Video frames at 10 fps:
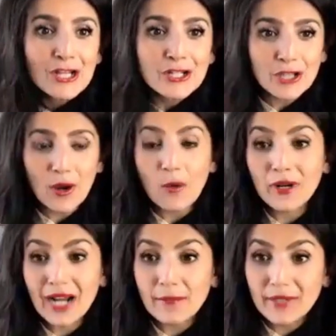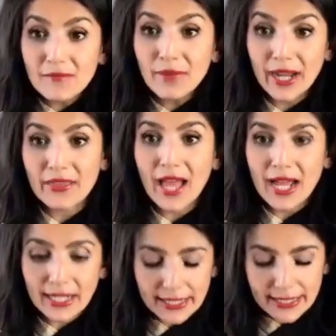So, and what I mean by
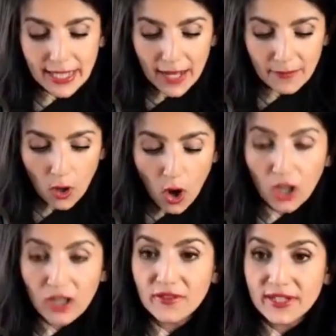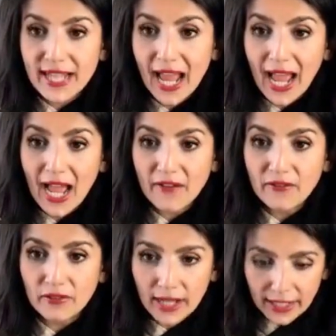that is that all of us have
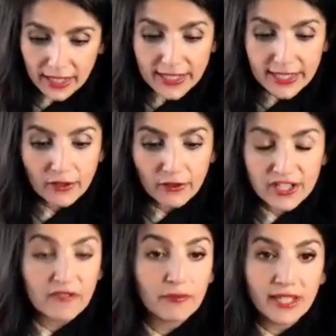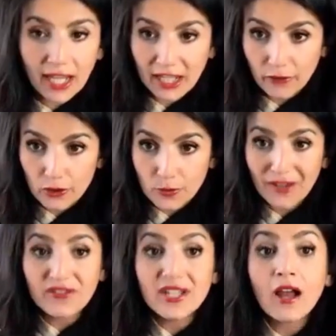like a series of behaviors. We
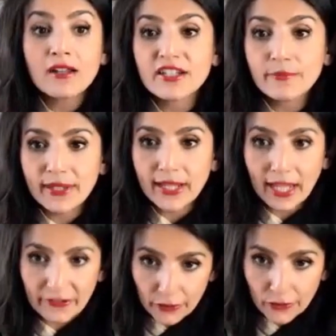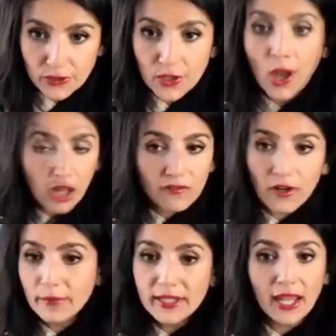have tons of behaviors. All of
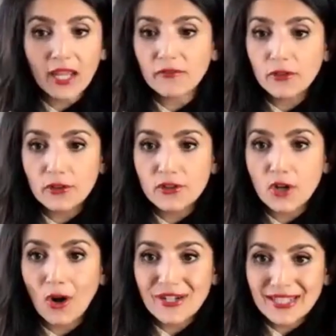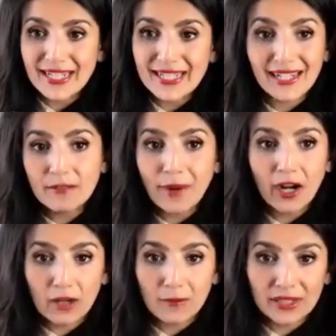our behaviors are dictated
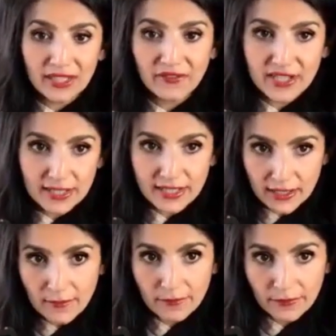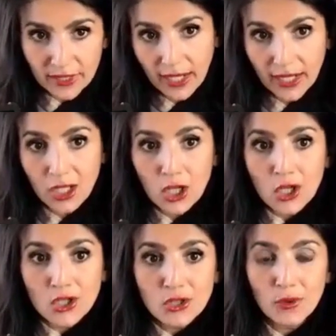by our belief system. Okay.
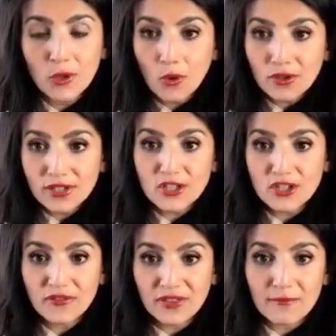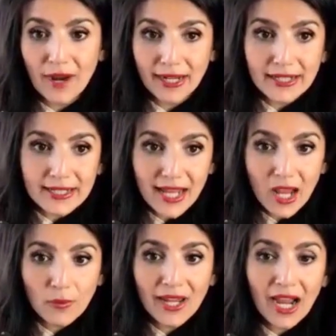So in order to shift the
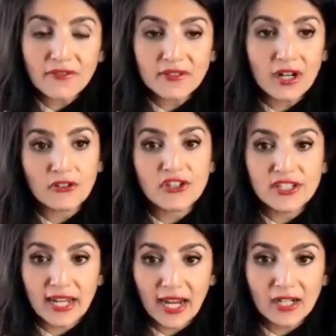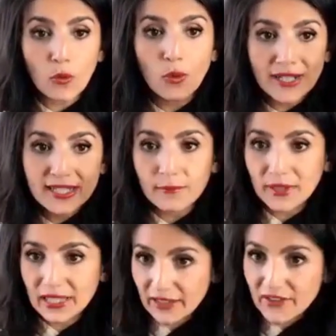mindset, we have to understand what's the
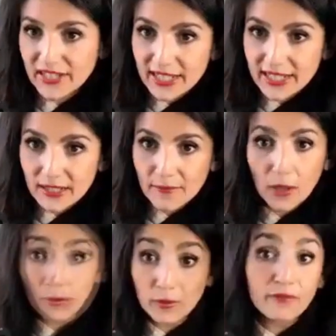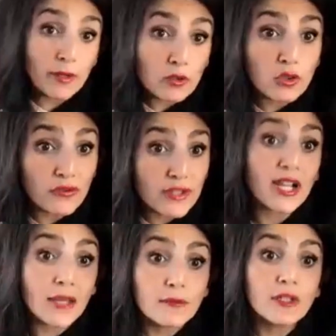belief system that we built over
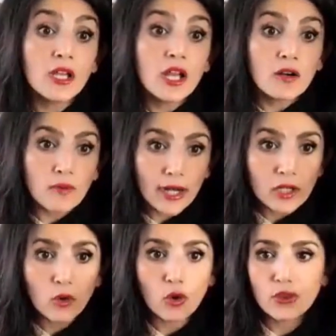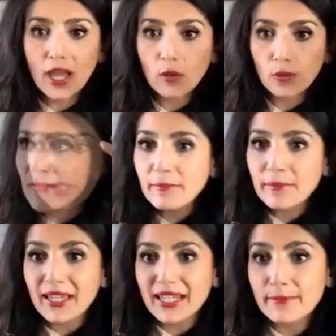time, right? Or that
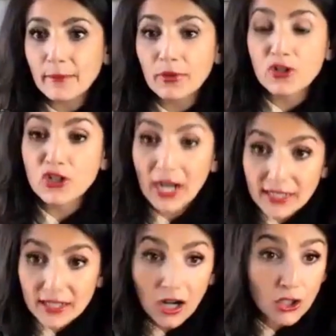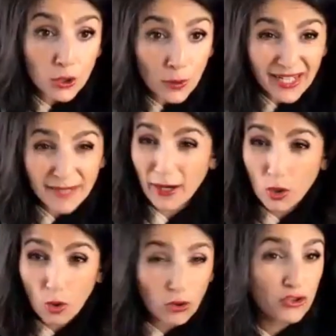maybe it's been projected onto us by
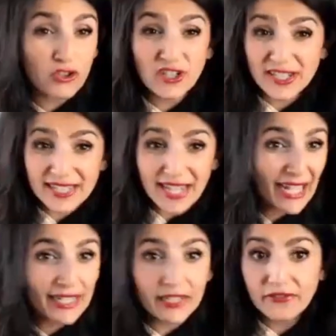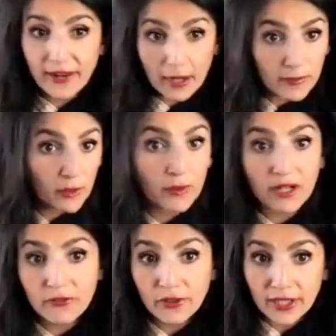culture, society, family,
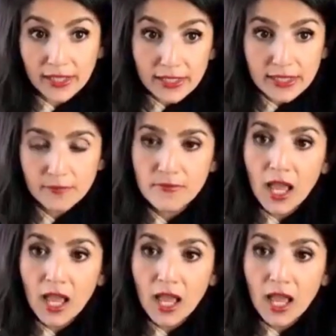whatever it is.